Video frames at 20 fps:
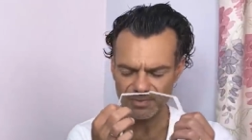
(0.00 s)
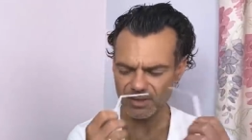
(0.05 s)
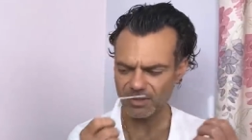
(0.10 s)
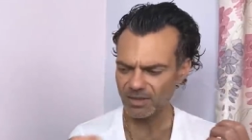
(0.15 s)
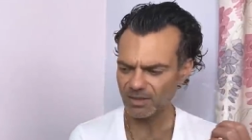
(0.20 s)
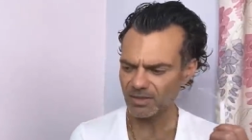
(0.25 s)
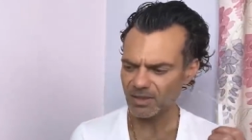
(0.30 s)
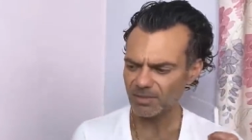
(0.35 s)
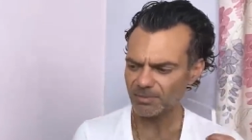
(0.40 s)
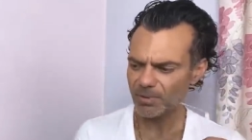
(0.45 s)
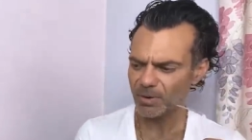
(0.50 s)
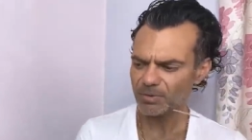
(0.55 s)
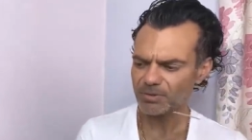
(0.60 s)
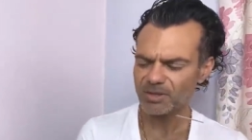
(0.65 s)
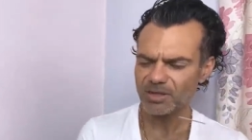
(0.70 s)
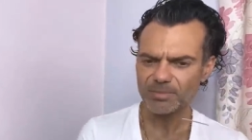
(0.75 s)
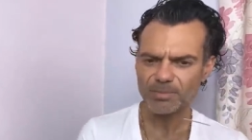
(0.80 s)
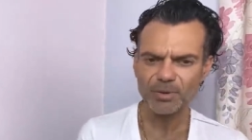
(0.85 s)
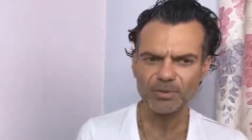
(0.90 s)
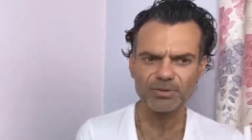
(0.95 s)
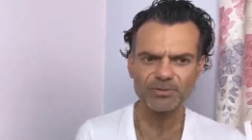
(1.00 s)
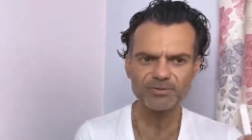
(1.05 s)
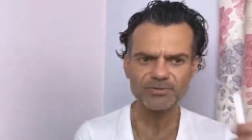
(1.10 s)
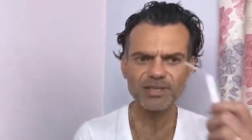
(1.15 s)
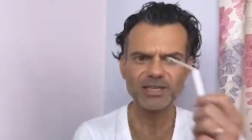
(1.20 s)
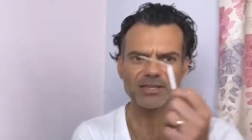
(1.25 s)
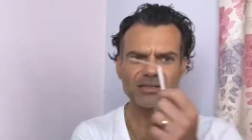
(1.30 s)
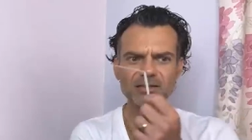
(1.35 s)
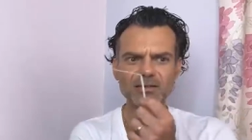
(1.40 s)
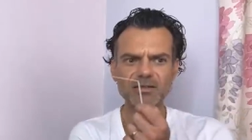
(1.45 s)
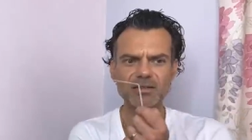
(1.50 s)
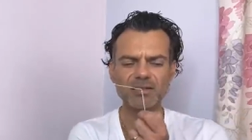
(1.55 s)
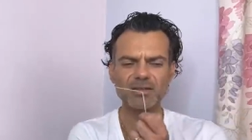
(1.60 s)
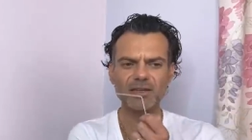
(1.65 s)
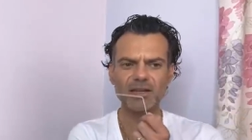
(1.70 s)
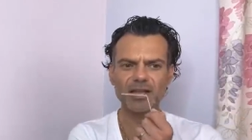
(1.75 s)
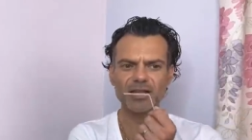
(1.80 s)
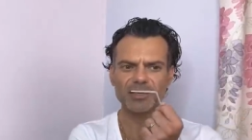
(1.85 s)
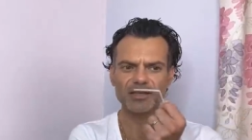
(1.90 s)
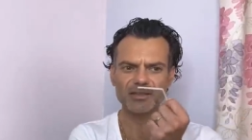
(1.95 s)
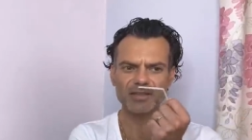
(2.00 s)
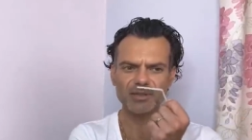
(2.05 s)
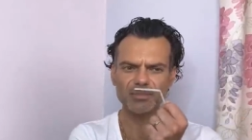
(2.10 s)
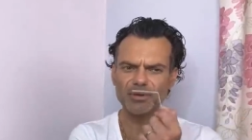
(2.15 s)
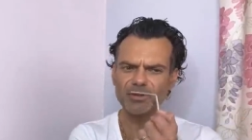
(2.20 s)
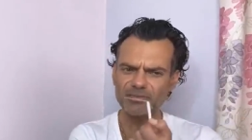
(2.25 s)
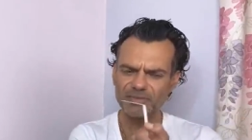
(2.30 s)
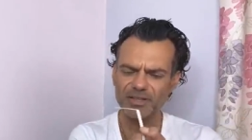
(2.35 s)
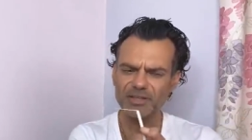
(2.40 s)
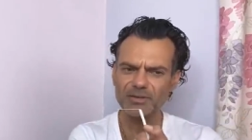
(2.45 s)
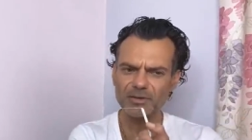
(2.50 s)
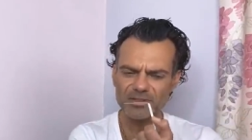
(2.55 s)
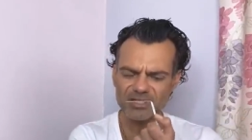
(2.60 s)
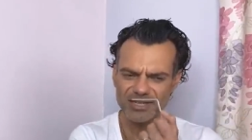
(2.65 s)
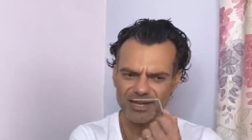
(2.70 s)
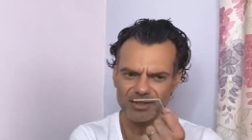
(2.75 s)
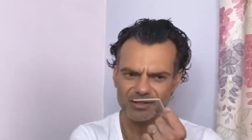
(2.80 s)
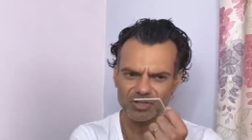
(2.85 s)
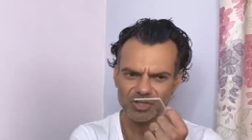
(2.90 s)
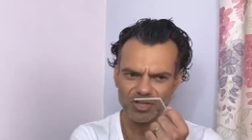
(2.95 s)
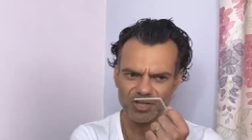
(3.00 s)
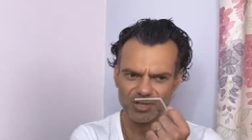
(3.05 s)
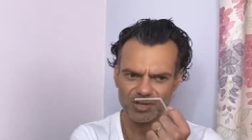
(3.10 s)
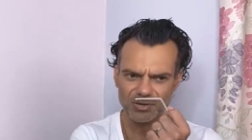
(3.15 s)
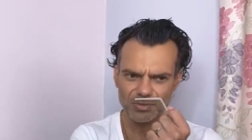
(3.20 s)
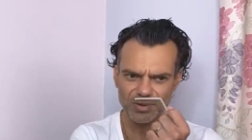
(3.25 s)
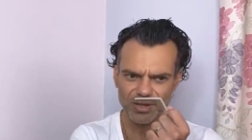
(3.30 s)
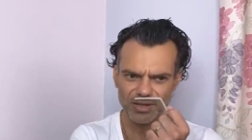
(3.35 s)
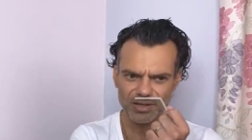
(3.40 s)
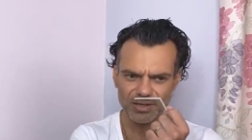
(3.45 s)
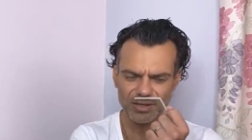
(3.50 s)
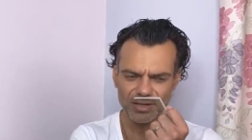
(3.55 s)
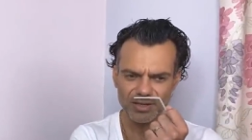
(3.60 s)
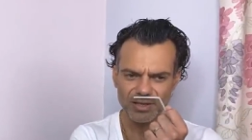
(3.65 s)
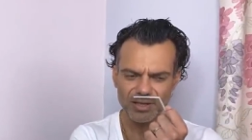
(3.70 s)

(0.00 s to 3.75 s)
they both they both feel like they both feel nostalgic in a way,